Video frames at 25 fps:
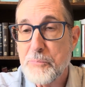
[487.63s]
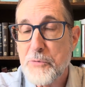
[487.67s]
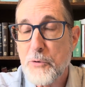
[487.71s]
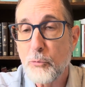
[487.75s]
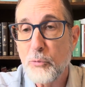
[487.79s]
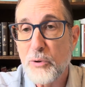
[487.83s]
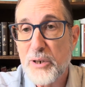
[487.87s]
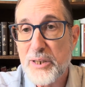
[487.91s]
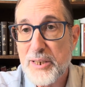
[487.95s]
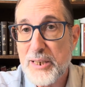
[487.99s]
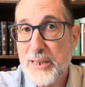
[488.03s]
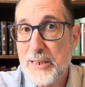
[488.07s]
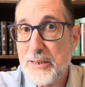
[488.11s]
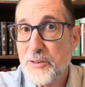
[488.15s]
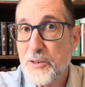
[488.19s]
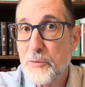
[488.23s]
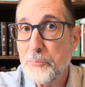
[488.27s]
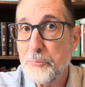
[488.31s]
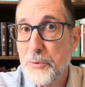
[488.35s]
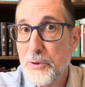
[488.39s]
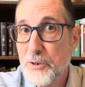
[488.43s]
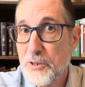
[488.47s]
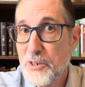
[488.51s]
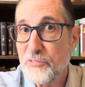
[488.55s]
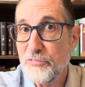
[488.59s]
within the
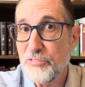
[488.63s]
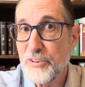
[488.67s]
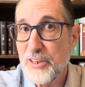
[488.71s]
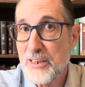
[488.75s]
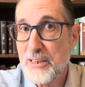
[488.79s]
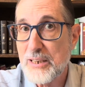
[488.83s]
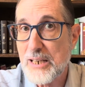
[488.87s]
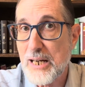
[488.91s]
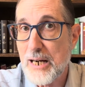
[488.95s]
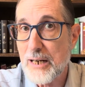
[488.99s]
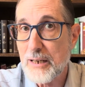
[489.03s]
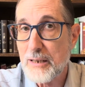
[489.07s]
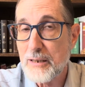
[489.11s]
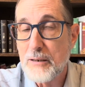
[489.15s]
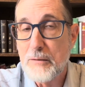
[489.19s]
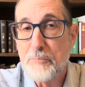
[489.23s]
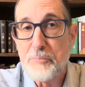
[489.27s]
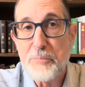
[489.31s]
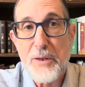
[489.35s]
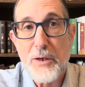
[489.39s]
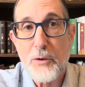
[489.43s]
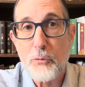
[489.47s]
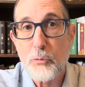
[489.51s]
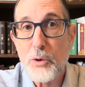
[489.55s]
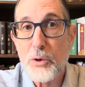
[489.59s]
Book of Enoch.
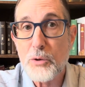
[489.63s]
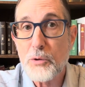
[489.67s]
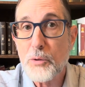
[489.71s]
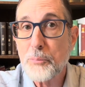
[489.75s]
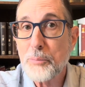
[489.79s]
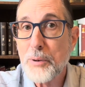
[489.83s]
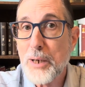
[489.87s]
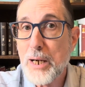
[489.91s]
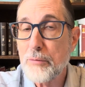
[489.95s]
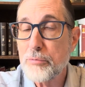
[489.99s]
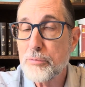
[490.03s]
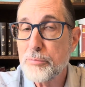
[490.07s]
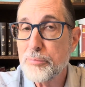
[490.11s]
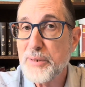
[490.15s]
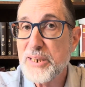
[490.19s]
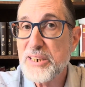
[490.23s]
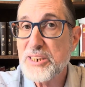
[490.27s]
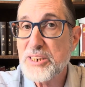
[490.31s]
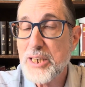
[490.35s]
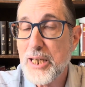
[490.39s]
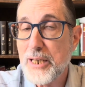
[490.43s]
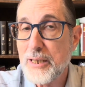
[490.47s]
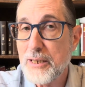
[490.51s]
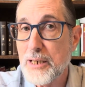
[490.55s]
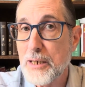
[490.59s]
We will probably
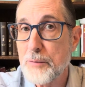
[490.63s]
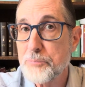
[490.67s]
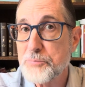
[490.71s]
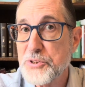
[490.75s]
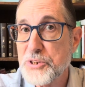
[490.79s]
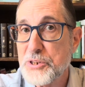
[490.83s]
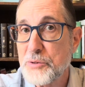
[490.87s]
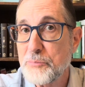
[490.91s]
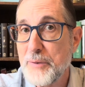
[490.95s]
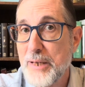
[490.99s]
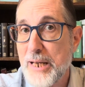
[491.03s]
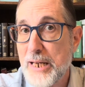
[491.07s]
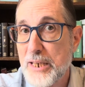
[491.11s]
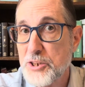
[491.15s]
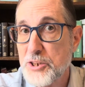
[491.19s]
take up some